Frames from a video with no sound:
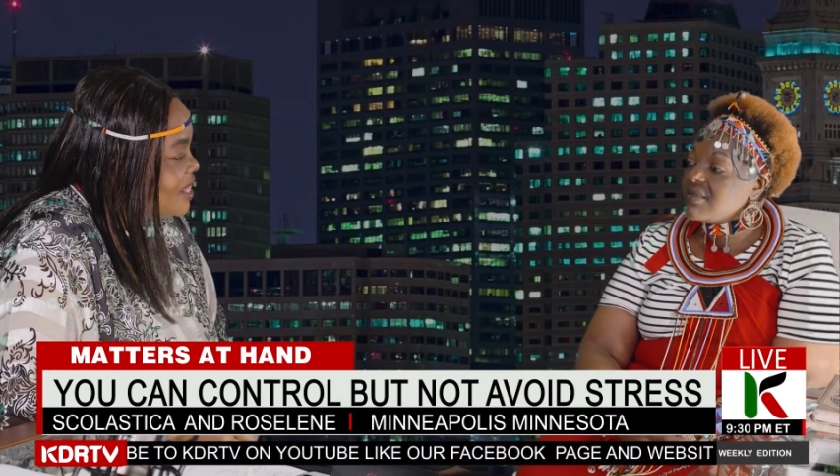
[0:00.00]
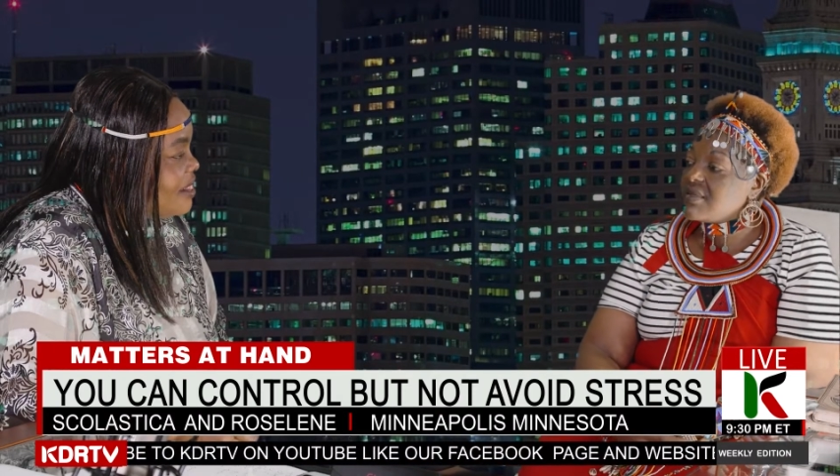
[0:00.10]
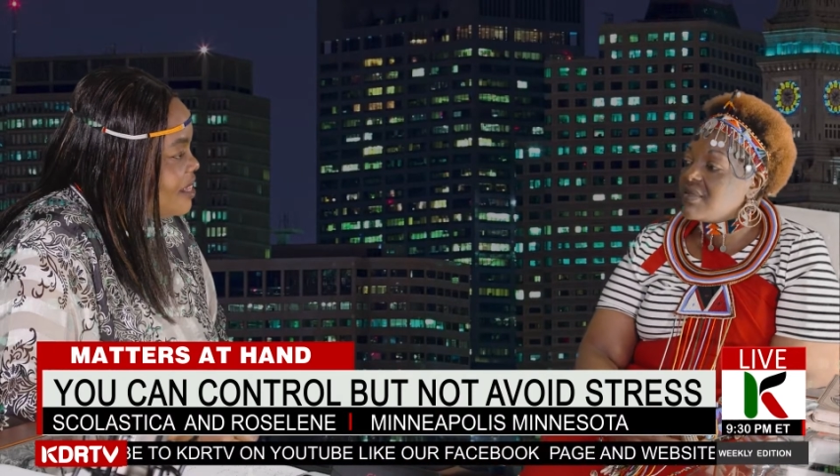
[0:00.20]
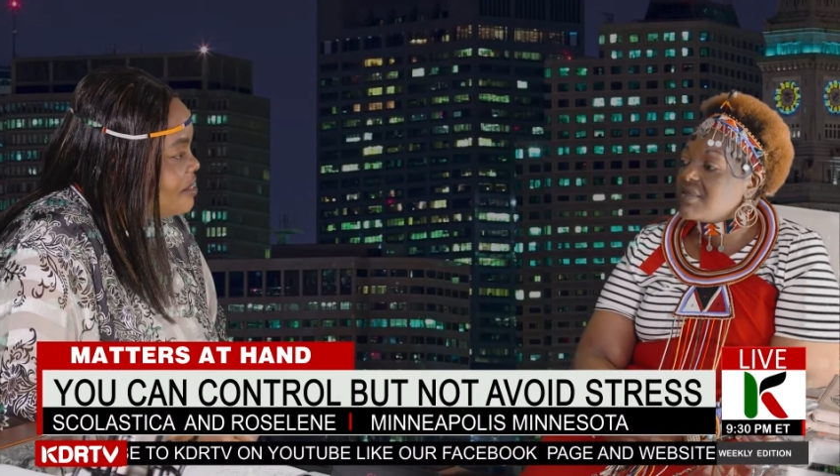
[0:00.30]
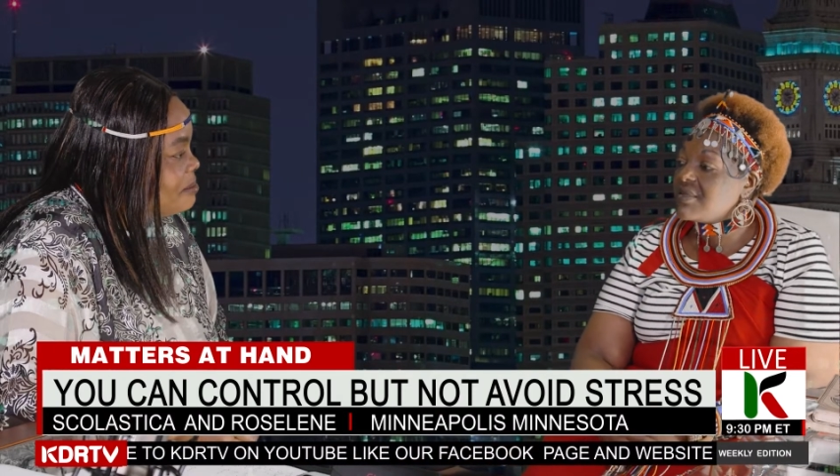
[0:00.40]

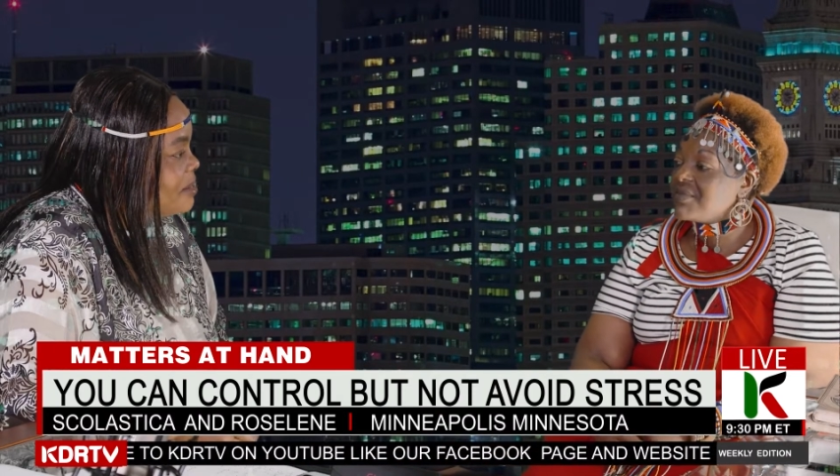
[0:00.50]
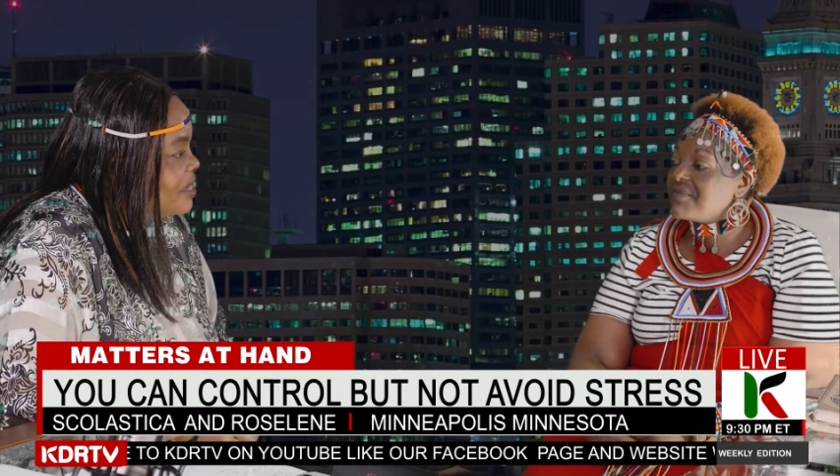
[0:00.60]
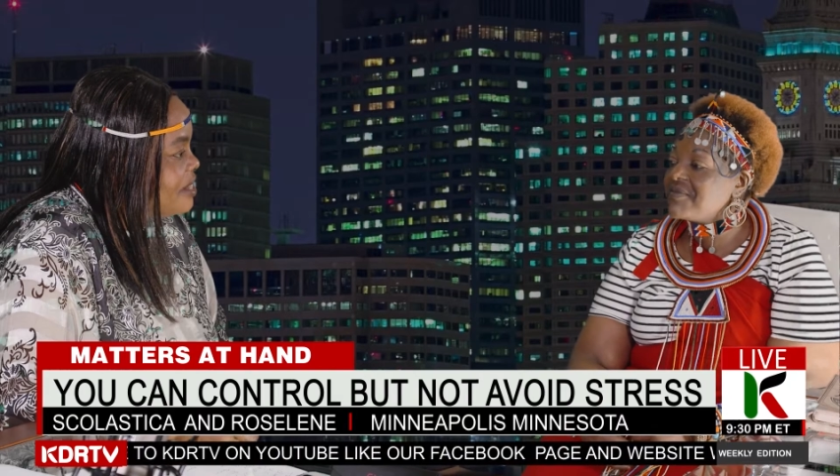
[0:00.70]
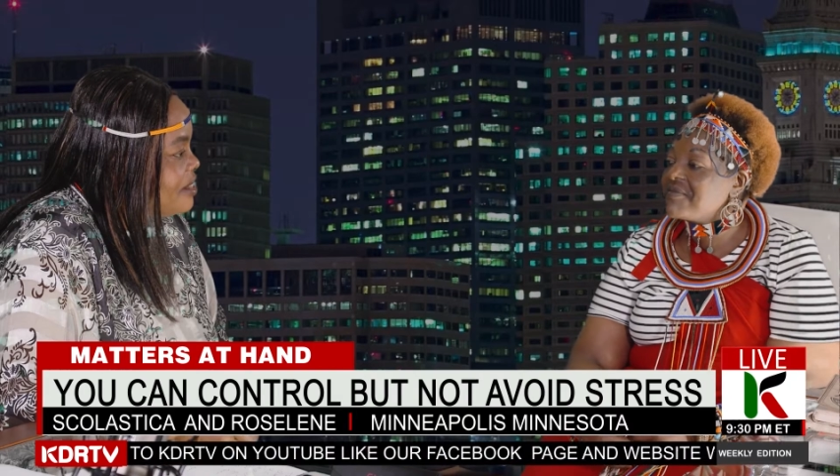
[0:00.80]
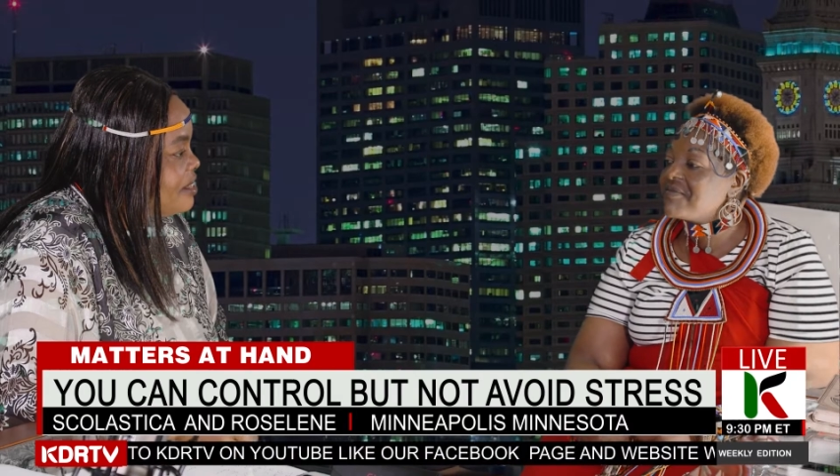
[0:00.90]
And that's
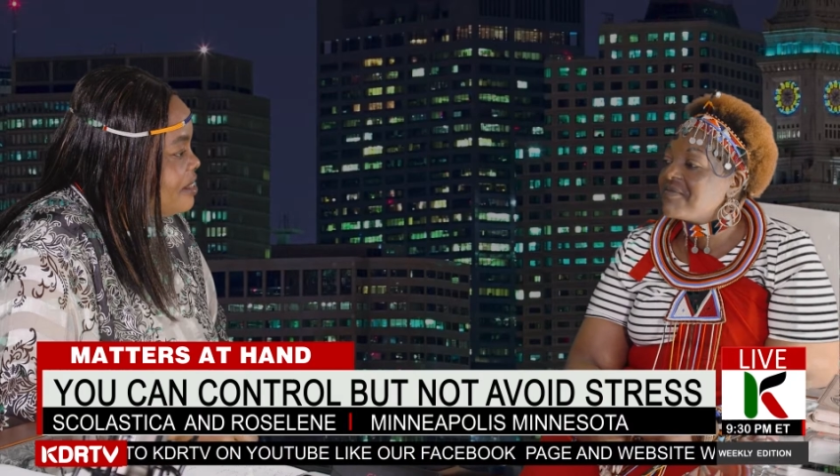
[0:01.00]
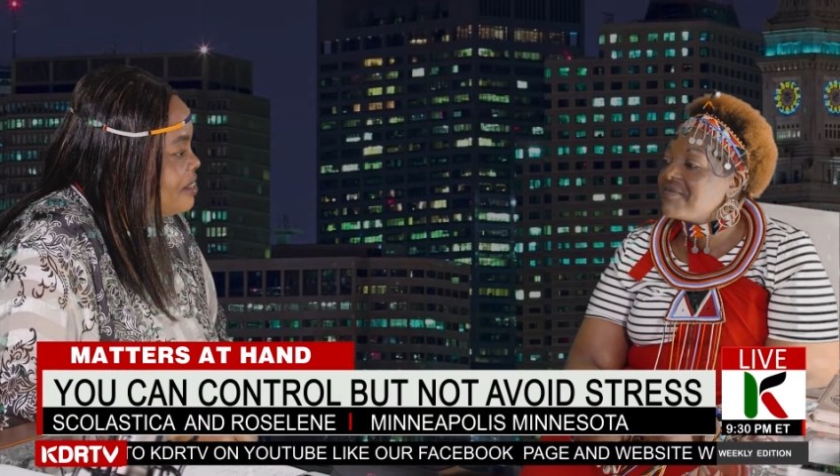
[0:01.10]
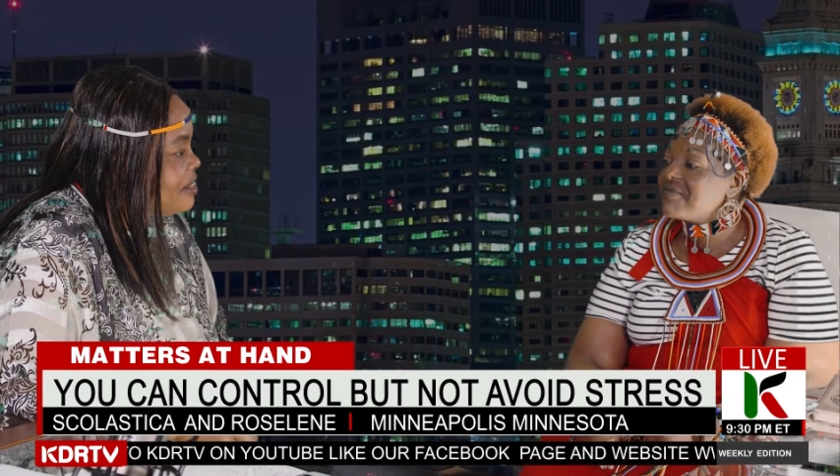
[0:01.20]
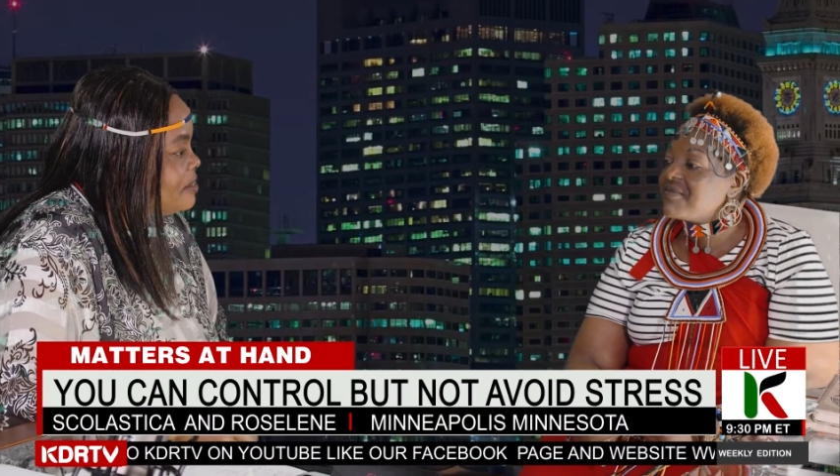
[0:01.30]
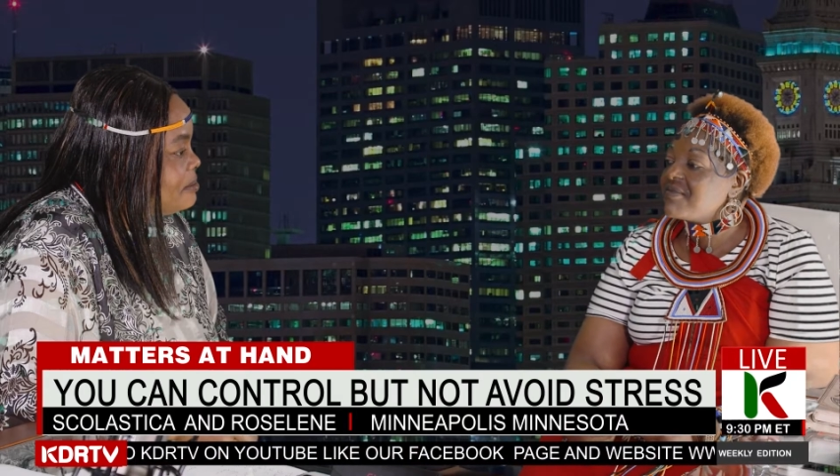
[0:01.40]
one thing
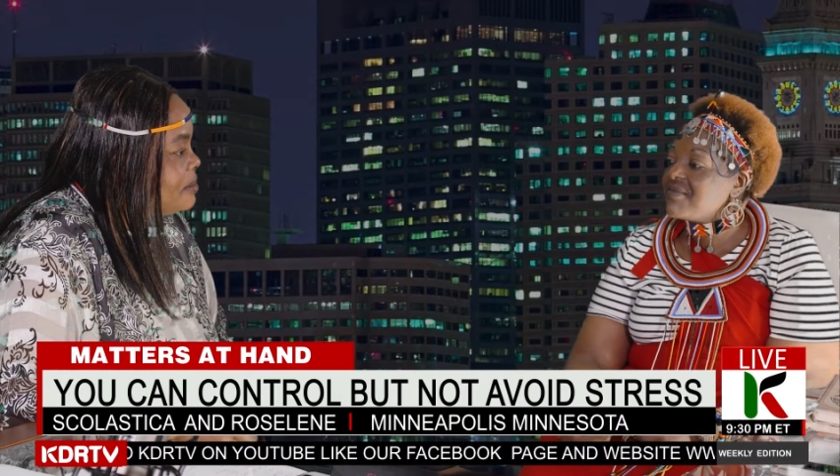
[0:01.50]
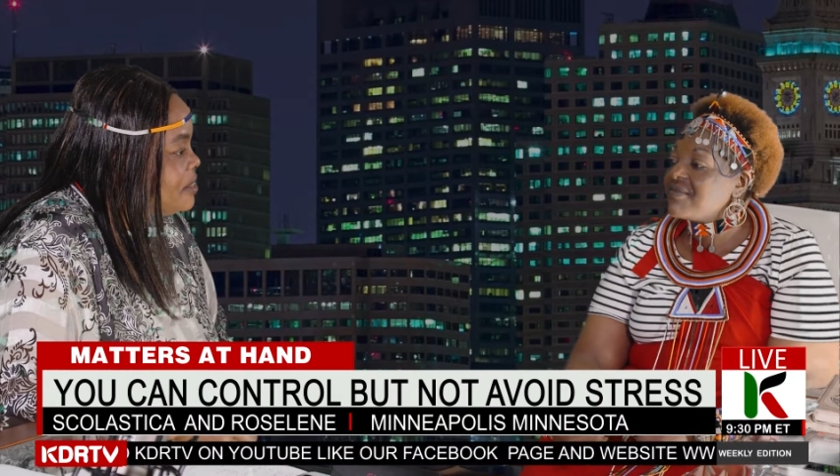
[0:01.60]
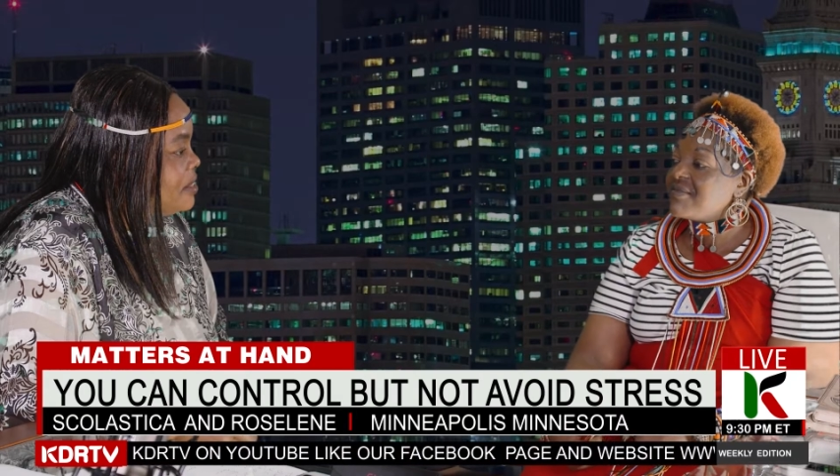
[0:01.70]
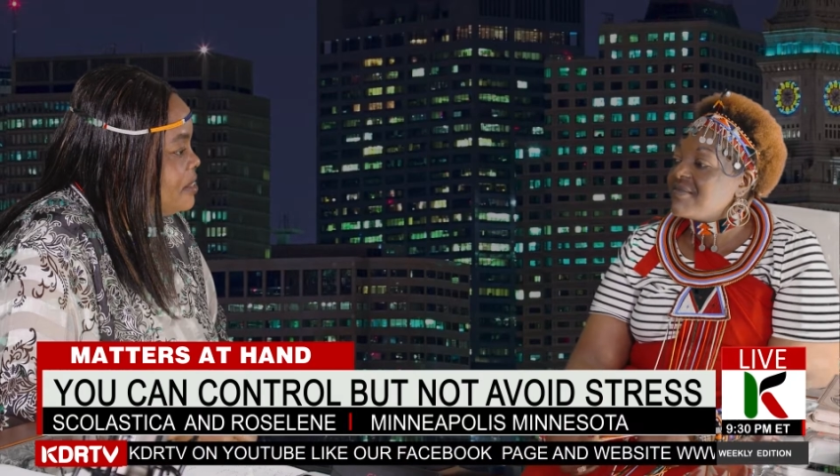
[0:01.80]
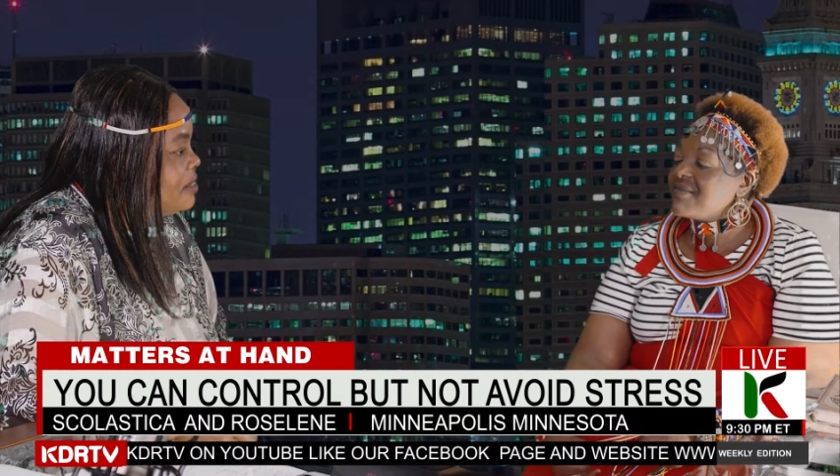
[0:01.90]
that
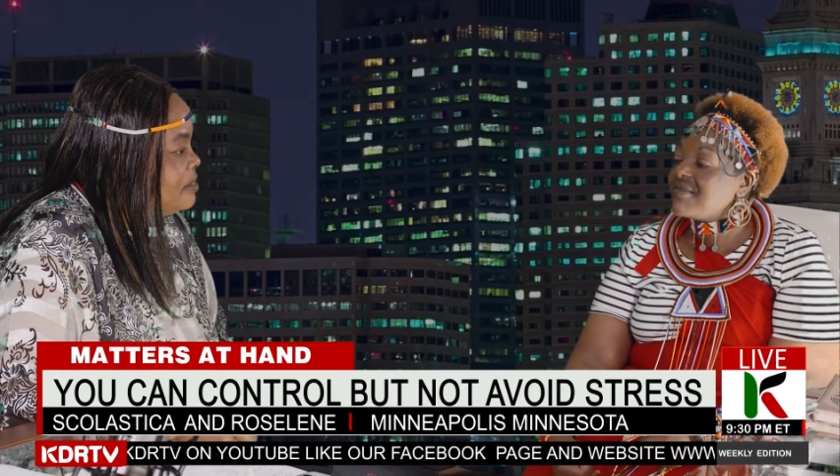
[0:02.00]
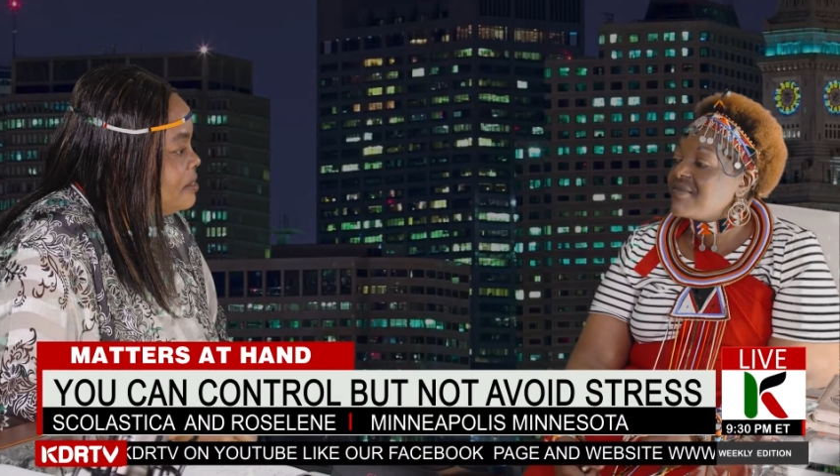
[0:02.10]
we